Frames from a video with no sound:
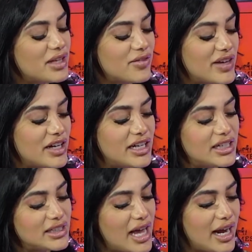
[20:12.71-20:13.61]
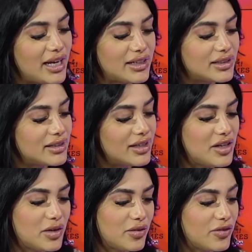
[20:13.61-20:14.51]
very like
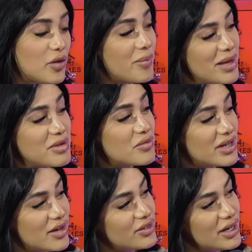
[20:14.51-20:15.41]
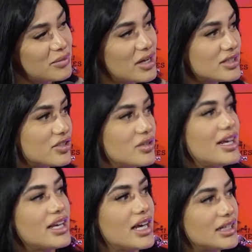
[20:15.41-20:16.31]
for maybe whenever I'm not so
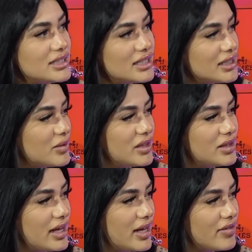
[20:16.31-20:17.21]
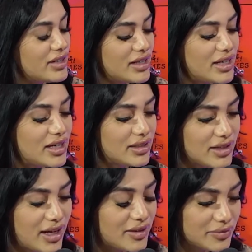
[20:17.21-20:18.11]
like hectic with like everything and like